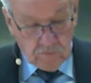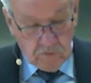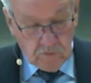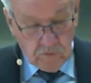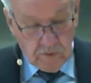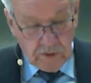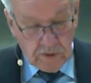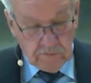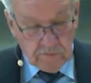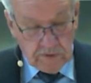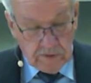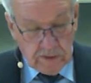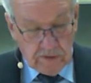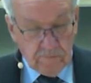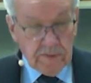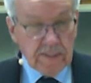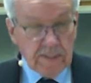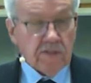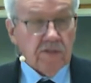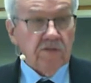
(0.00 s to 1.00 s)
Well, that
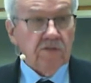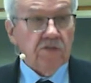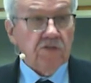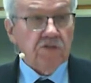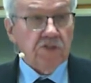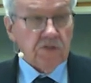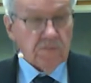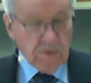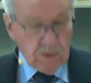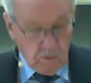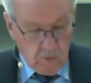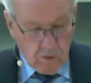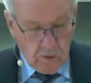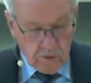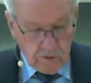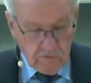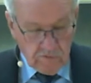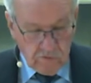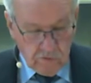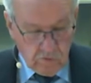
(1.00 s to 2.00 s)
means you should be
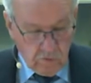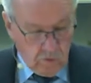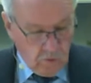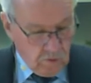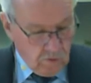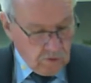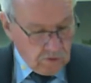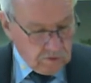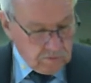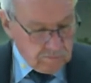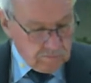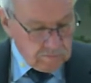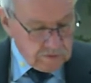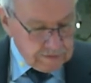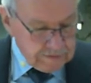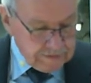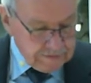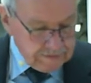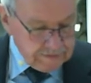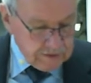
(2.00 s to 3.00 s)
walking for the Lord.
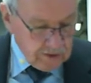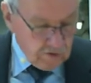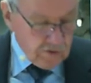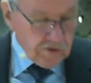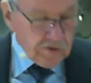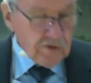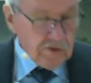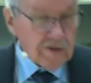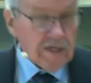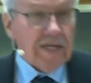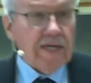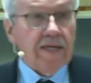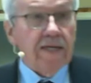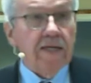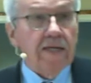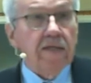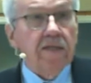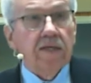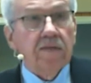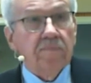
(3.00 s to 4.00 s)
Are you a
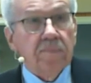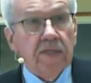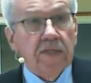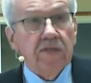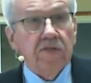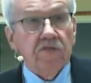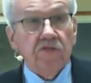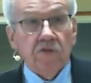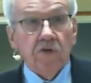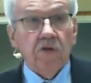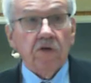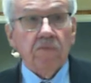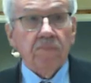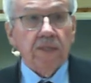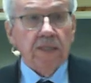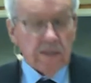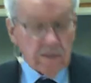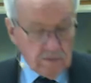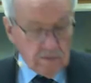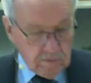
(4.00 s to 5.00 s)
hand? That means you ought to
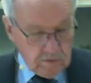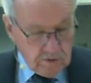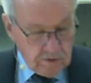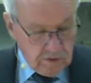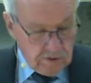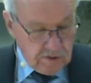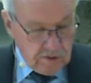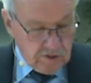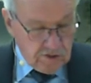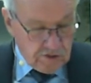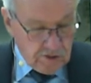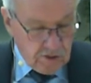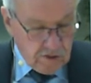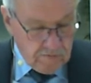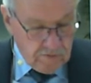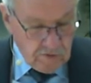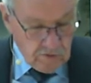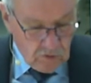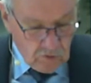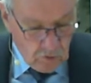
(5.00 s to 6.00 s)
be
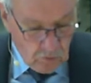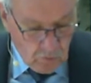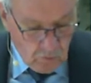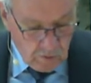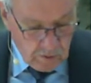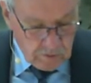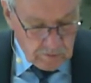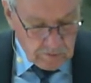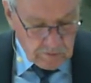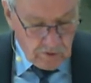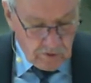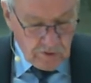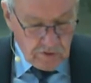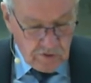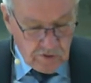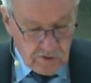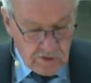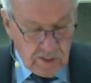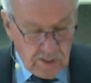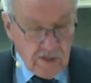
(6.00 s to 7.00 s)
serving the Lord. Are
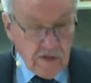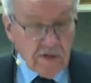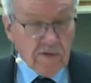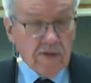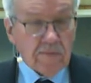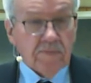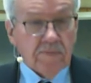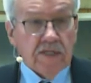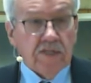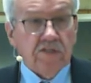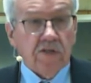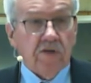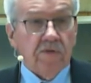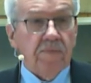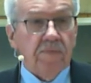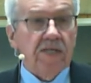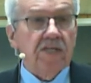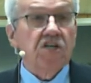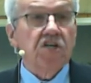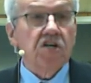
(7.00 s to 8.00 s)
you an ear? That means you ought to
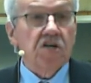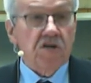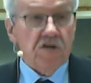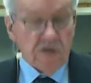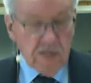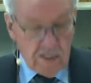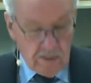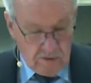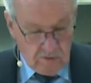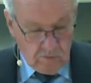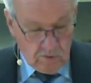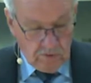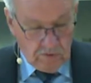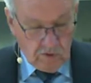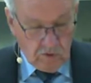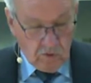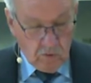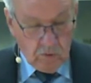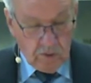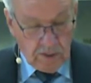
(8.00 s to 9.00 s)
be hearing what
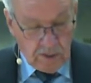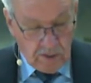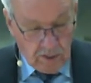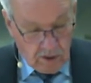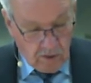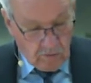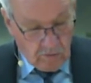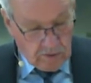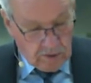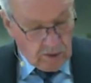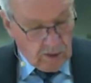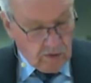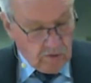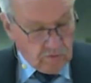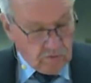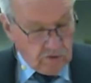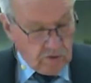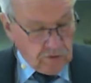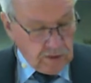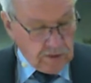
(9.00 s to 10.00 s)
the Lord. And
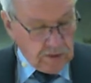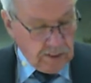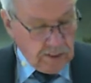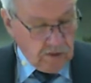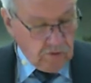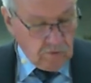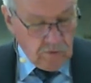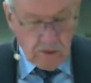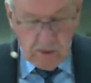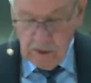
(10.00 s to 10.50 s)
on you can go.